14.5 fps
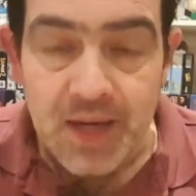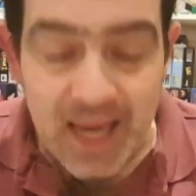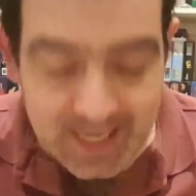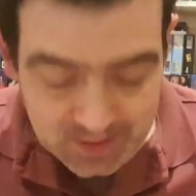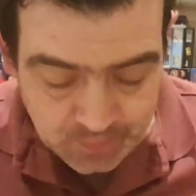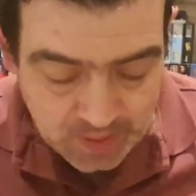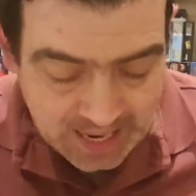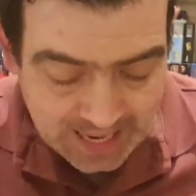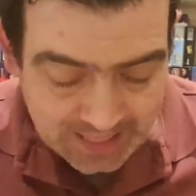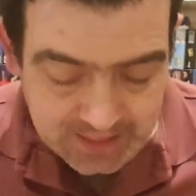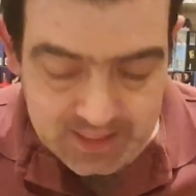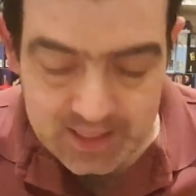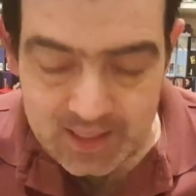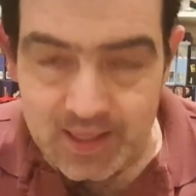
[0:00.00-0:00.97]
next
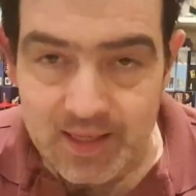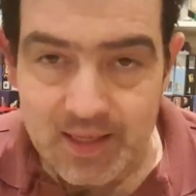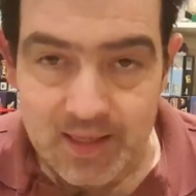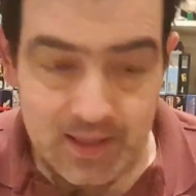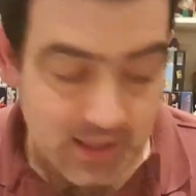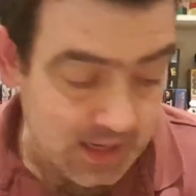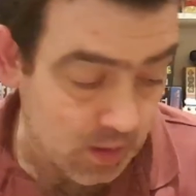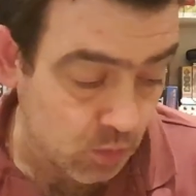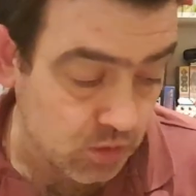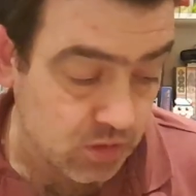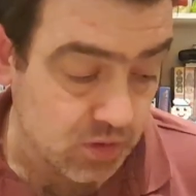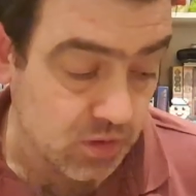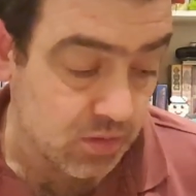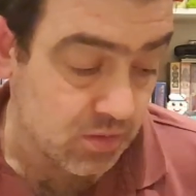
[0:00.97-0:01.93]
part I
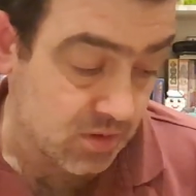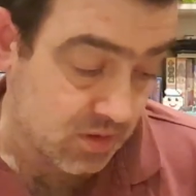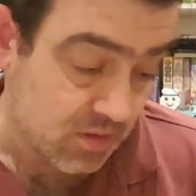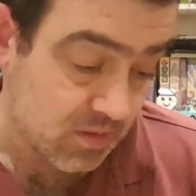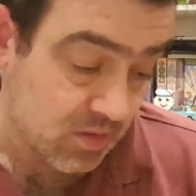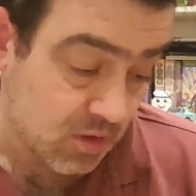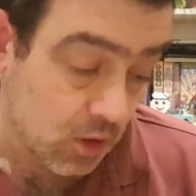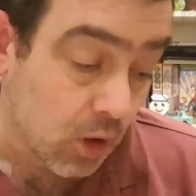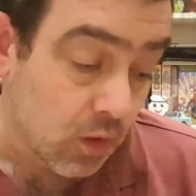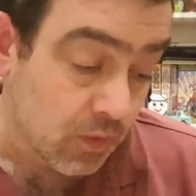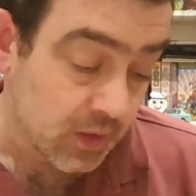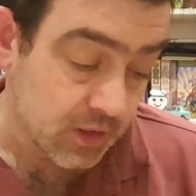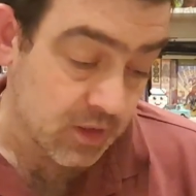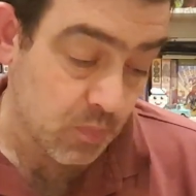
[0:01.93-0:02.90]
wasn't
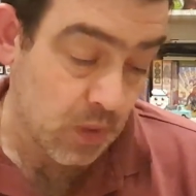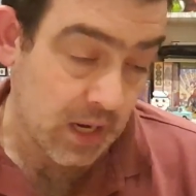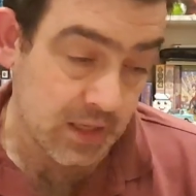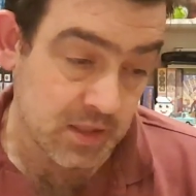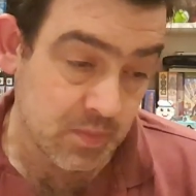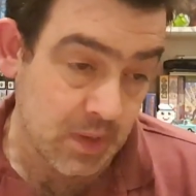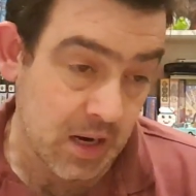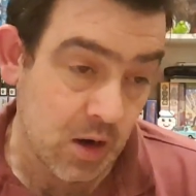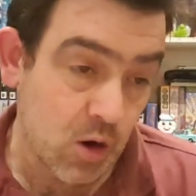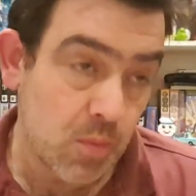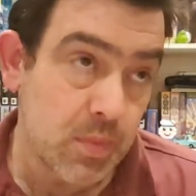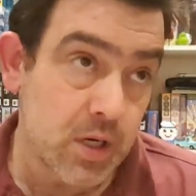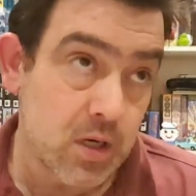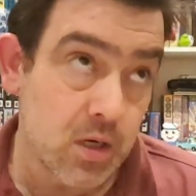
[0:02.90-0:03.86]
overly surprised
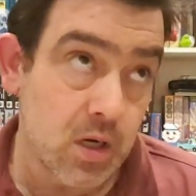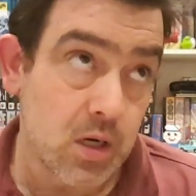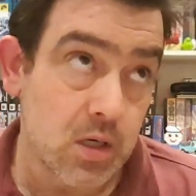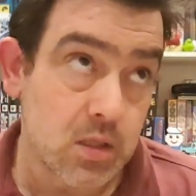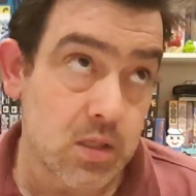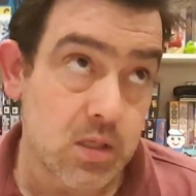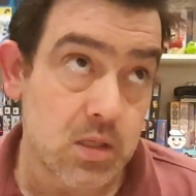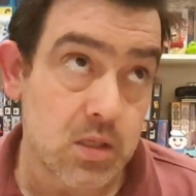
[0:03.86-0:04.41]
about, because